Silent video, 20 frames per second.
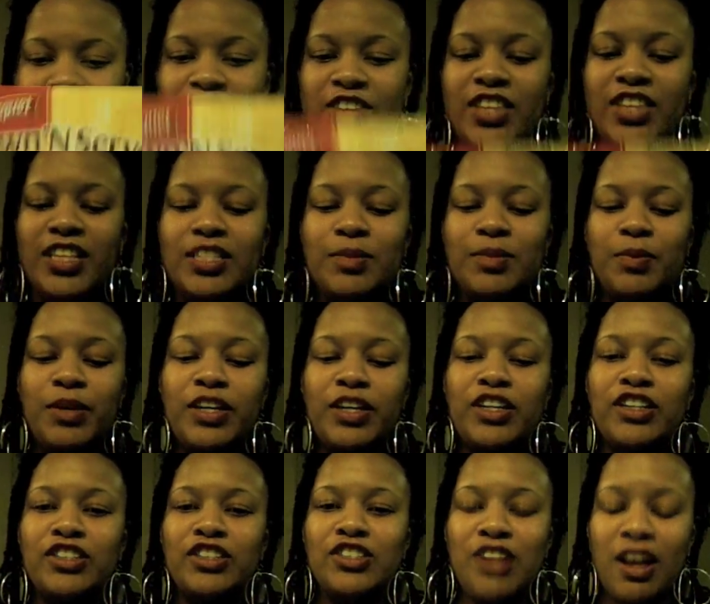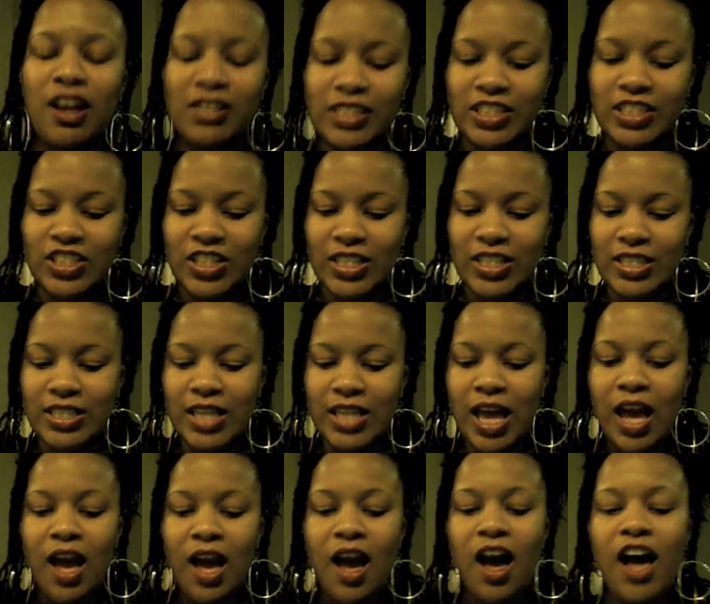So these are pre-cooked sausages,
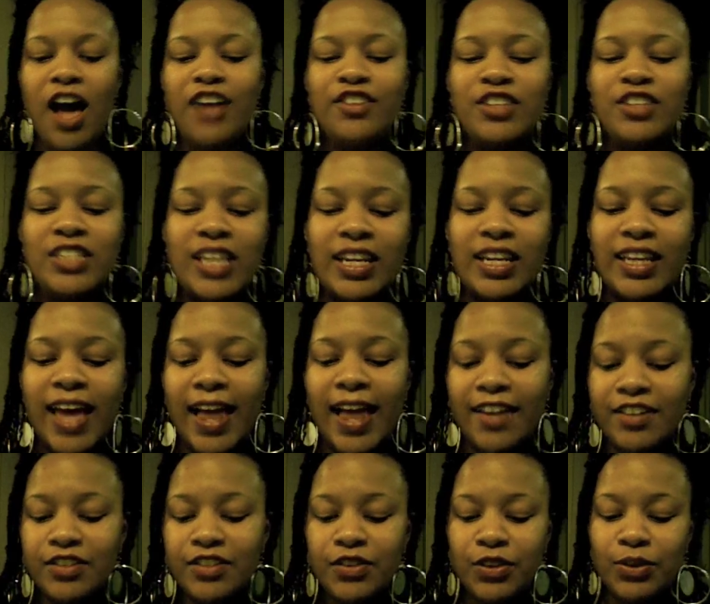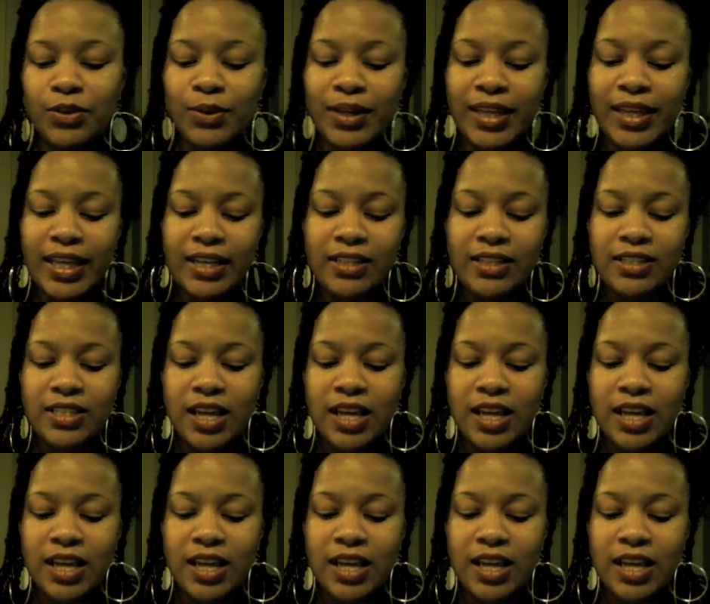110 calories for 3 links,